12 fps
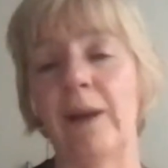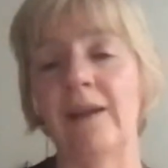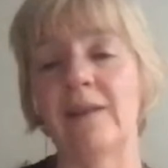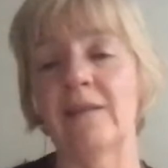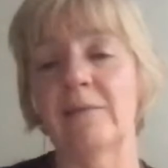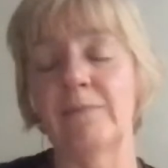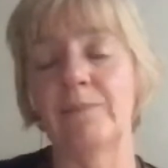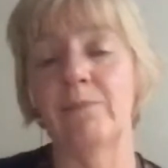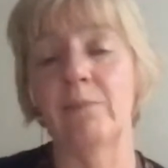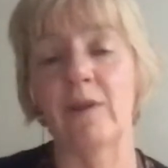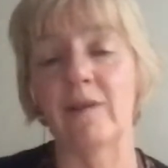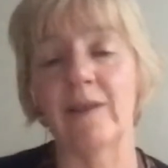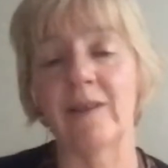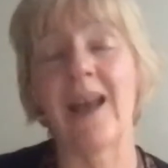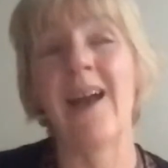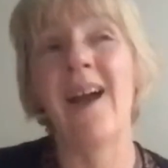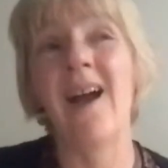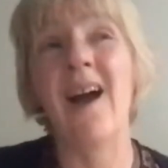place. Because, uh,
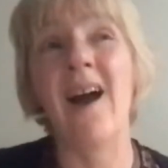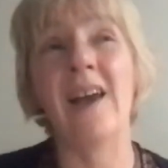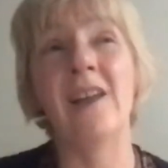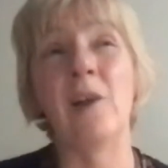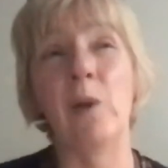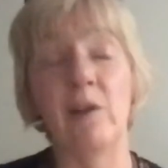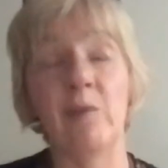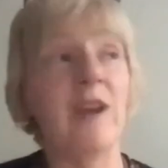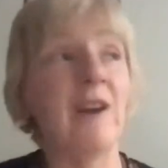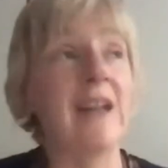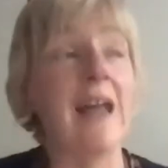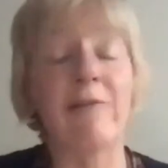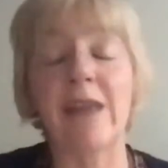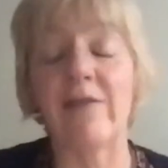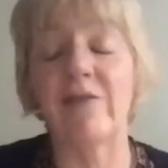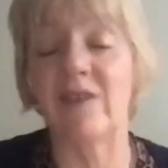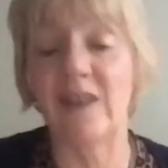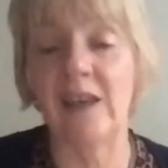you know, we, we're going to have to
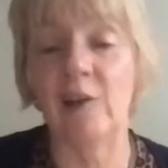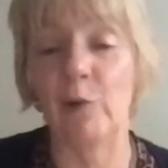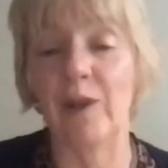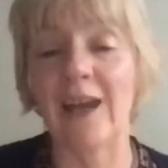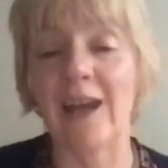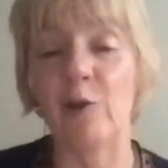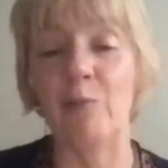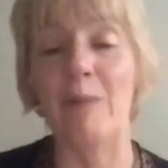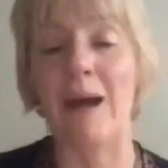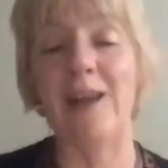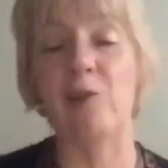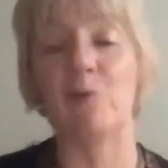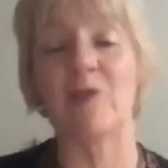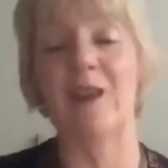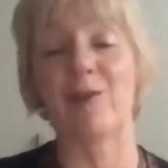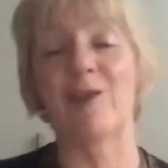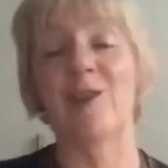have steel. We cannot manage without